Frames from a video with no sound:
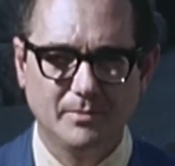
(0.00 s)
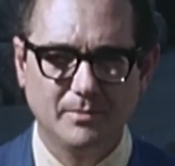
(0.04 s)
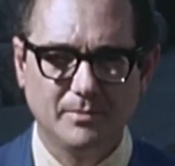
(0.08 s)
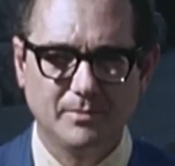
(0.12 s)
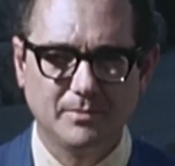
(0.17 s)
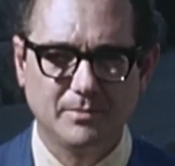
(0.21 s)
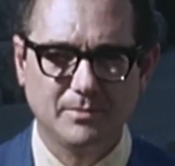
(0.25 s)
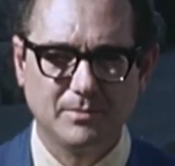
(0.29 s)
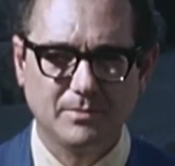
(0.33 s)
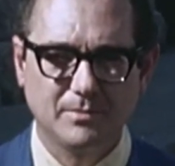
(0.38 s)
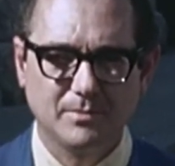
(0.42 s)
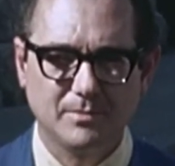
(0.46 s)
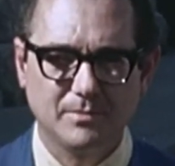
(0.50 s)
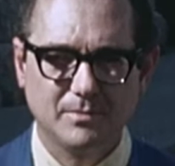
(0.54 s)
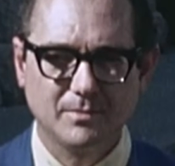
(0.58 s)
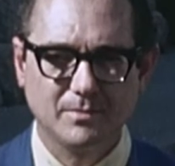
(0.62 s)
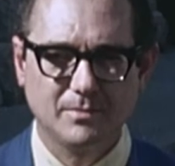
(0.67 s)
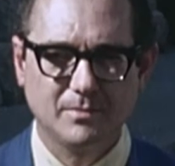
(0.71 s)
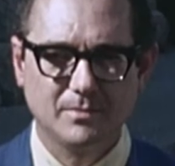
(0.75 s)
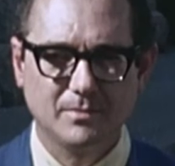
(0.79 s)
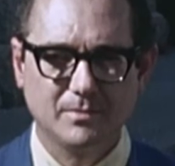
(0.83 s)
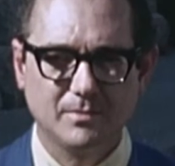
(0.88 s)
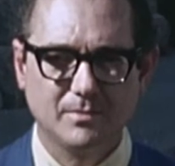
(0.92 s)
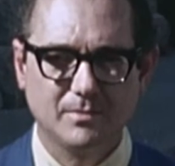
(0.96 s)

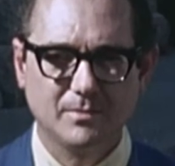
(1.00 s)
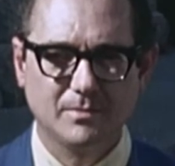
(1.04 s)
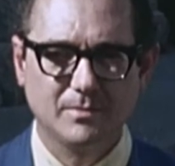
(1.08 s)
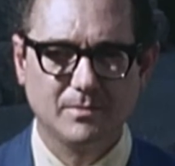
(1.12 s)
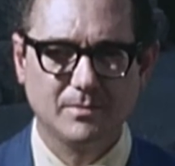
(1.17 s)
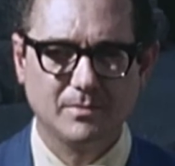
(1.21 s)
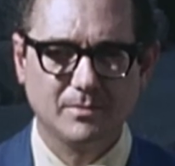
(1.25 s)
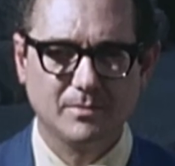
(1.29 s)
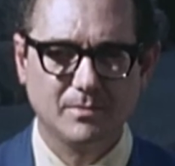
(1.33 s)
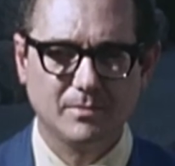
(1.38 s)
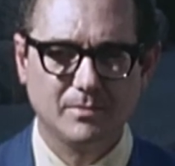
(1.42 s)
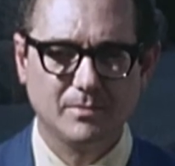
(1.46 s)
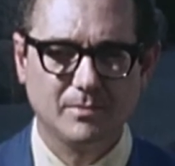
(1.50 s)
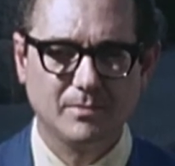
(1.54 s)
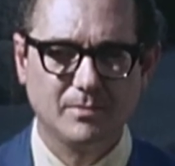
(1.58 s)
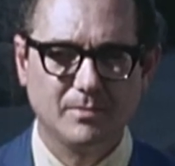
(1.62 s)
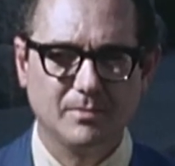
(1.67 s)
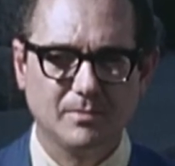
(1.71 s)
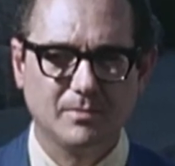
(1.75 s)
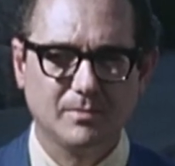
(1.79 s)
Nothing is said.